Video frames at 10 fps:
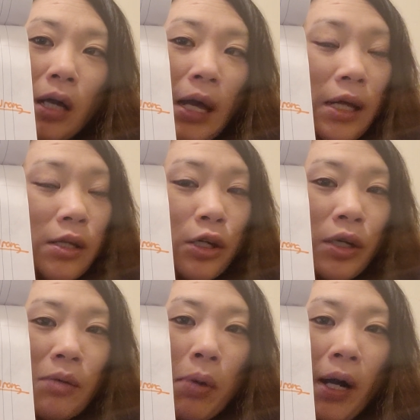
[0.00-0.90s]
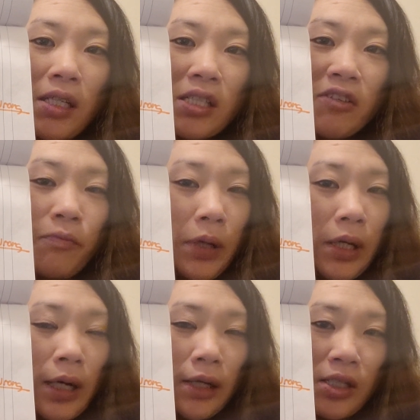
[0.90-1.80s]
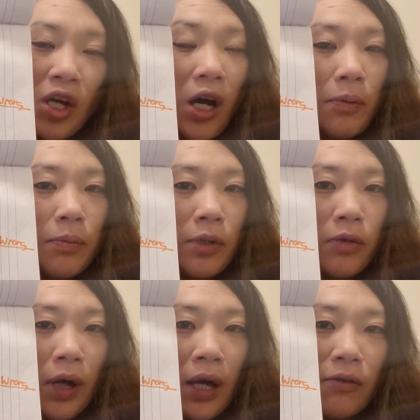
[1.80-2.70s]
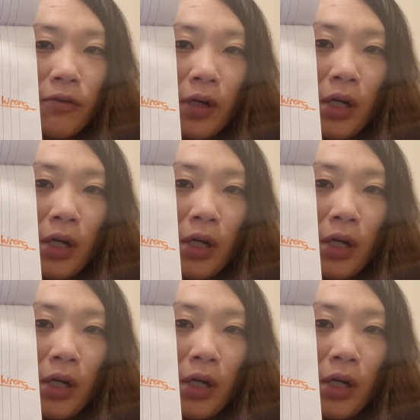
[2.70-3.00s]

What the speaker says: and good and positive being on the top, you have